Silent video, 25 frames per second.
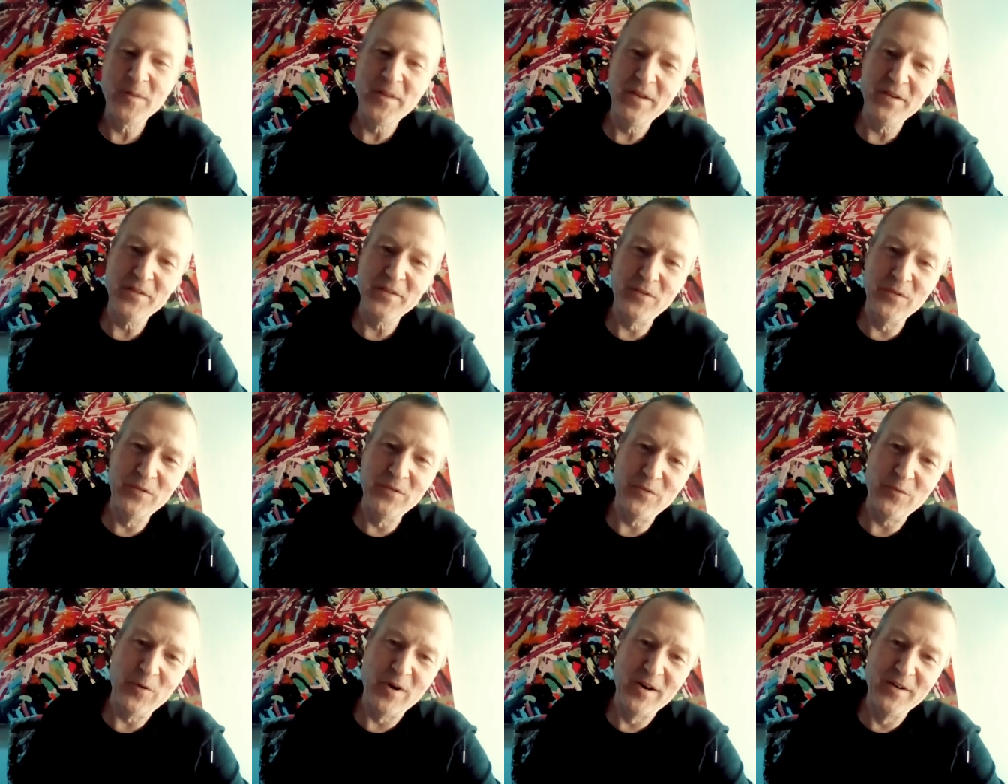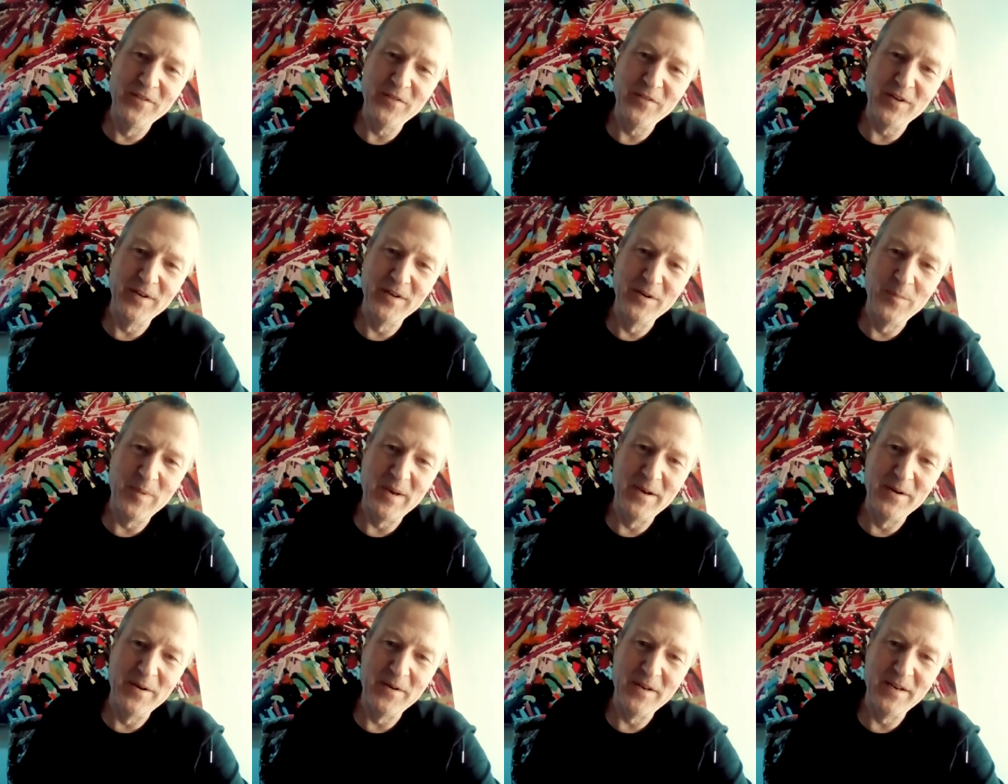well, that's the strange thing
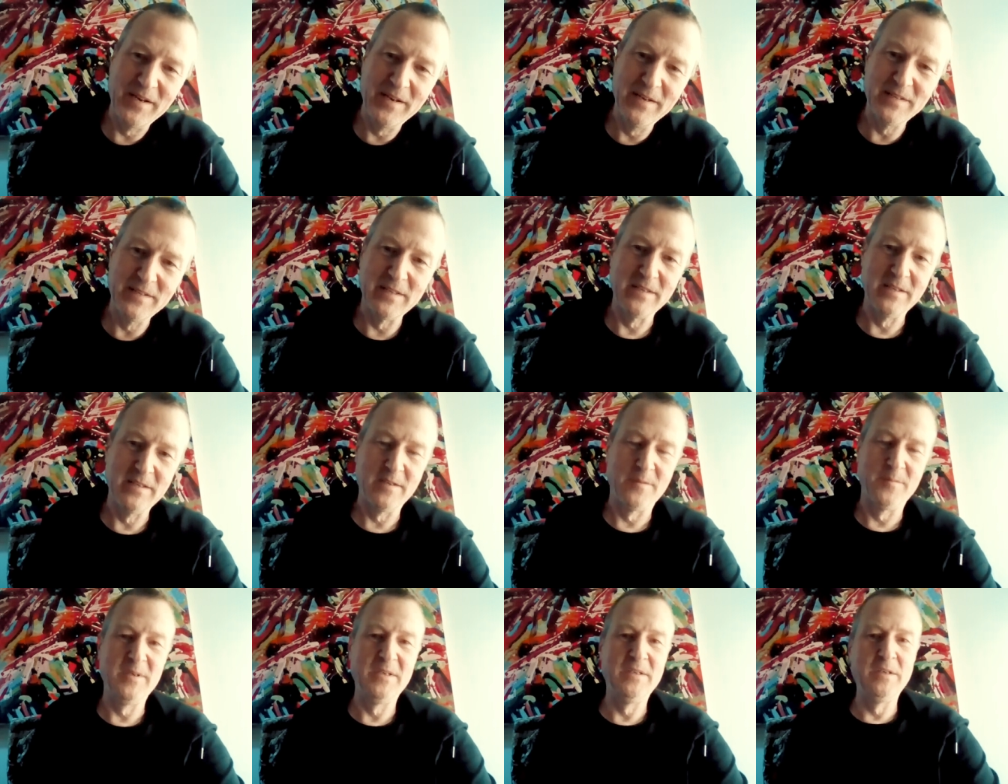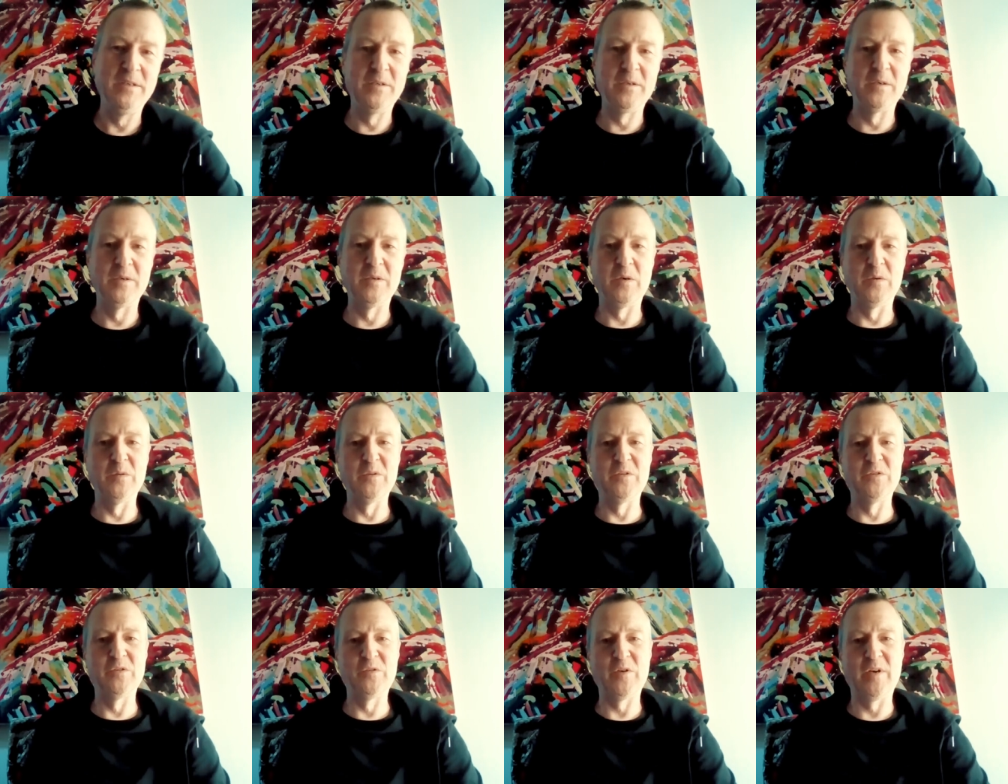about it, isn't it? I mean, you can
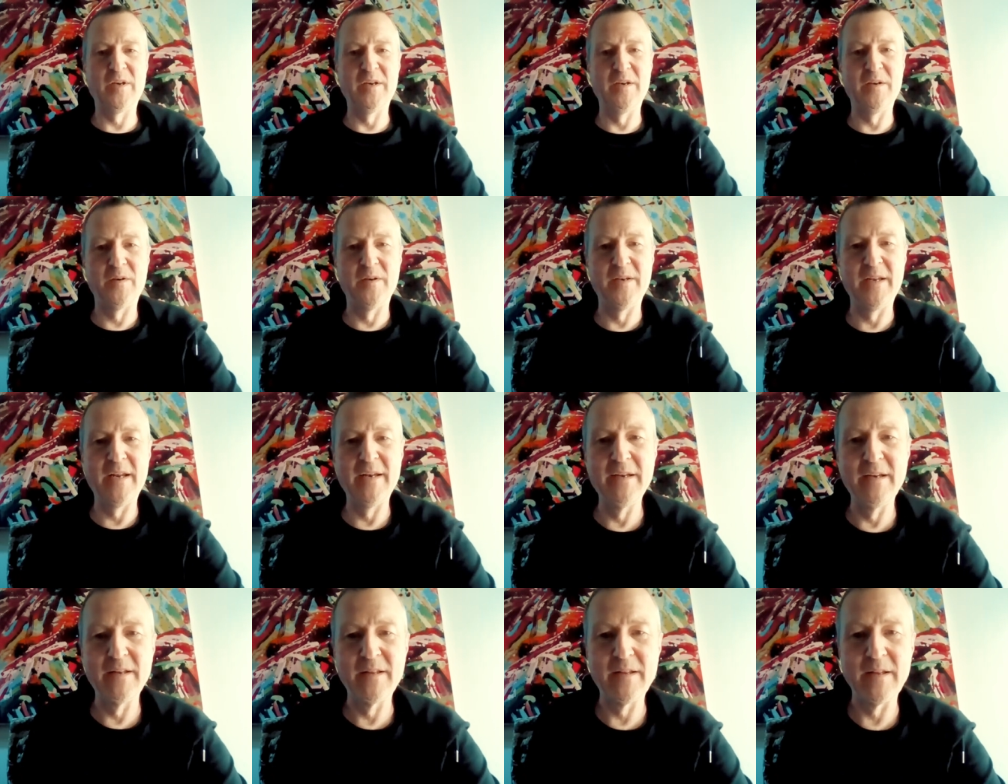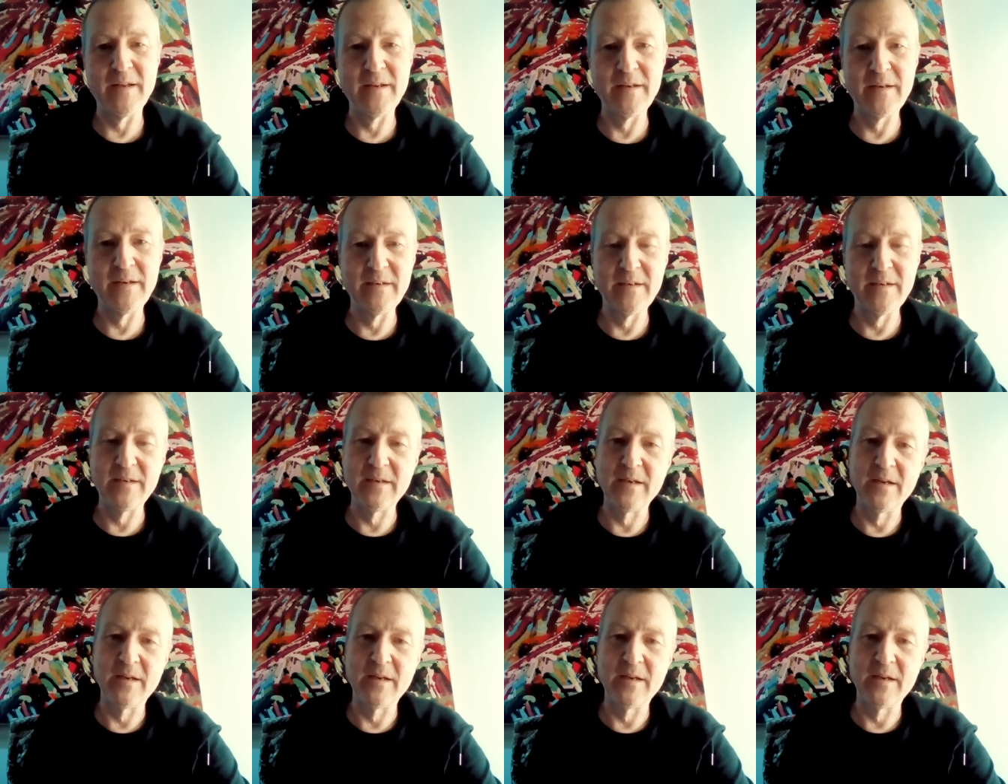concentrate on anything.